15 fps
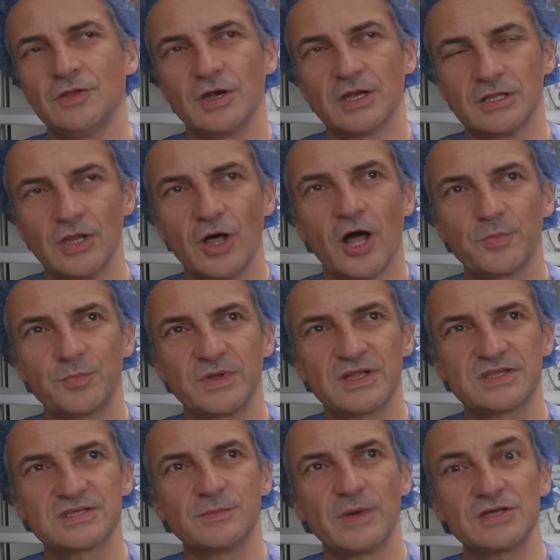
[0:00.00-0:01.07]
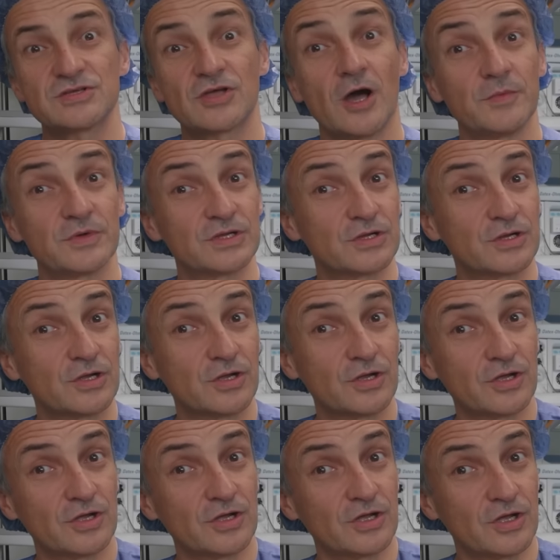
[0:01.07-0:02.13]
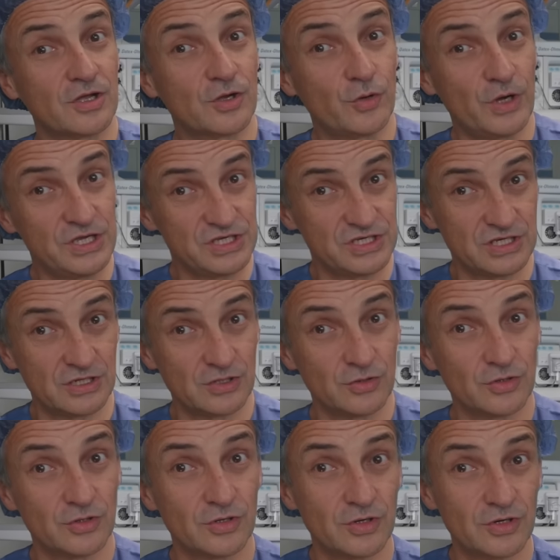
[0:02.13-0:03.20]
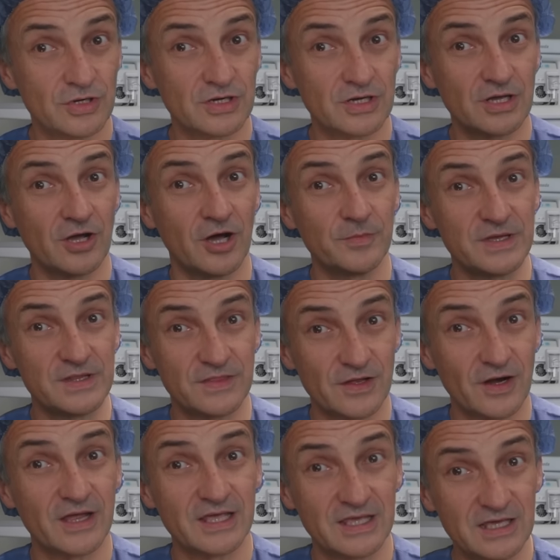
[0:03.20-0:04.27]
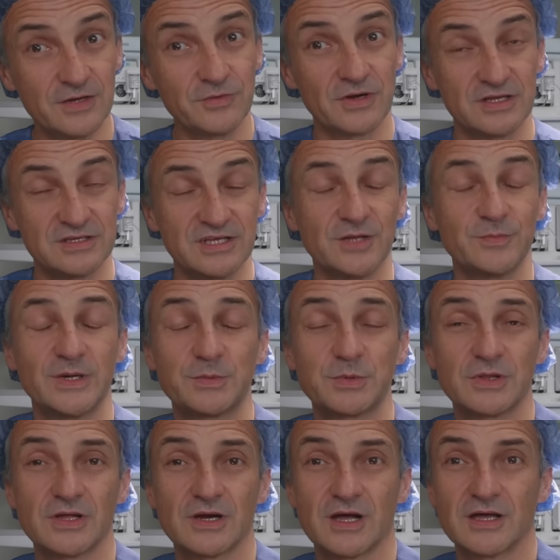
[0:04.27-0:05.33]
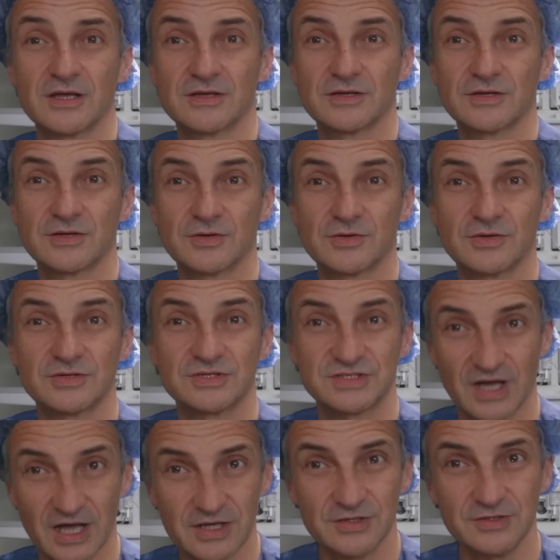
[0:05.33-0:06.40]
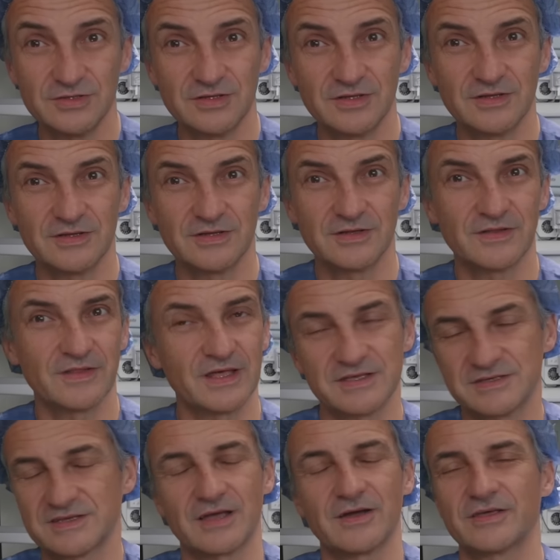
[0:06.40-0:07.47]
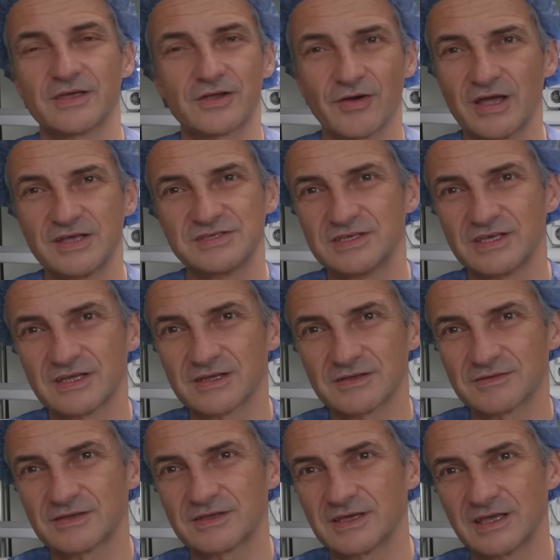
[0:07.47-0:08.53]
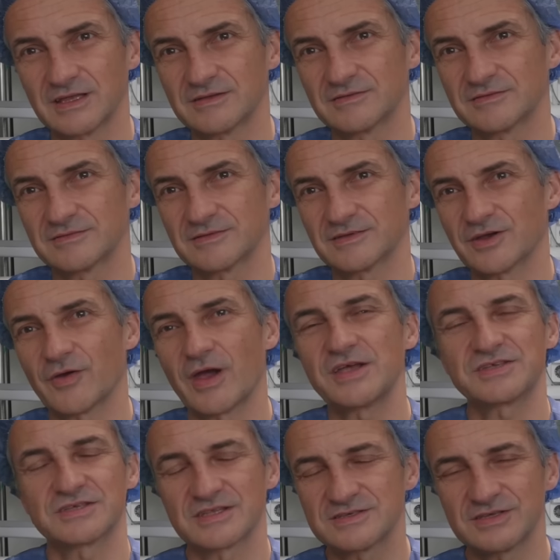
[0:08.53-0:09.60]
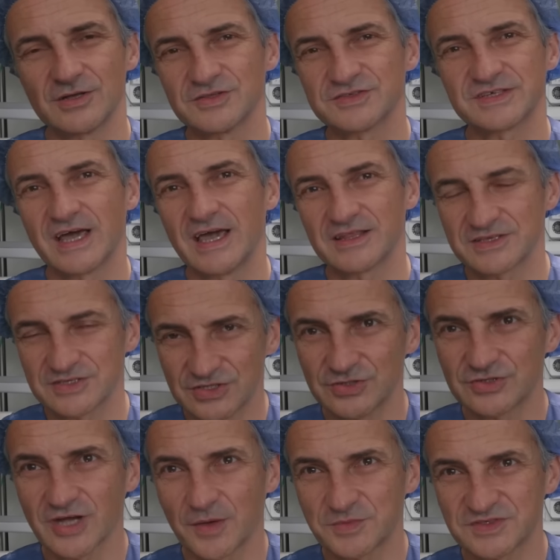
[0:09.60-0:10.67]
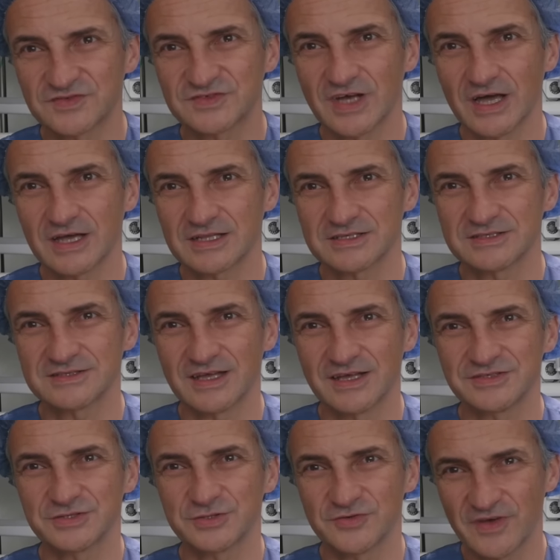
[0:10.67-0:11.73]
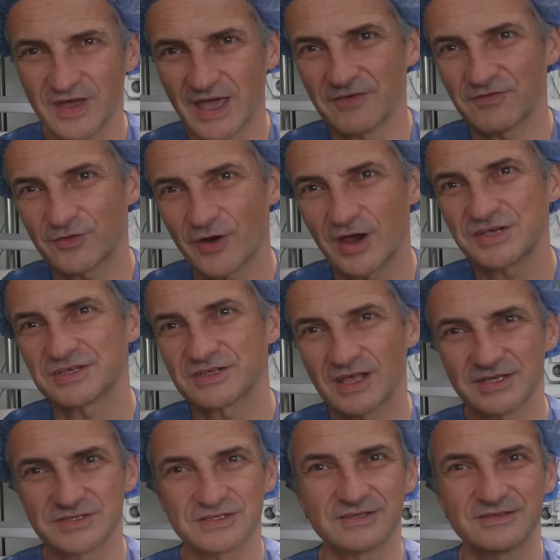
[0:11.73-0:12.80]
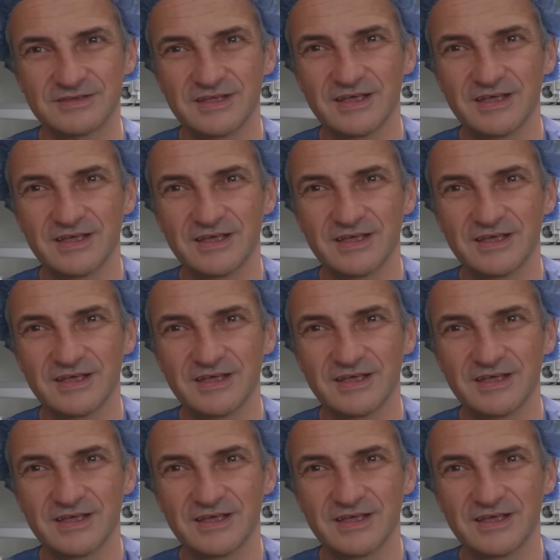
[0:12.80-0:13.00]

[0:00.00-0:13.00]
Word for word: not a lot, but it's the most common question or comment that I hear when I tell people that I cycle. They say, "Are oh, you crazy? You're going to get crashed. And as the old saying, there's two types of cyclists: those that have crashed and those that